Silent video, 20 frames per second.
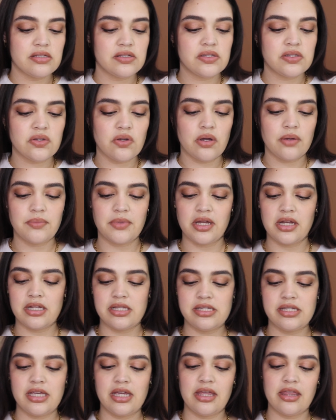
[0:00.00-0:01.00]
So I'm gonna
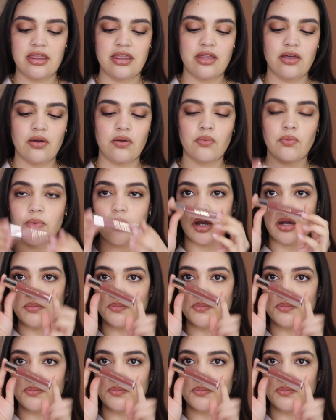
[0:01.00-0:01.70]
take the Rare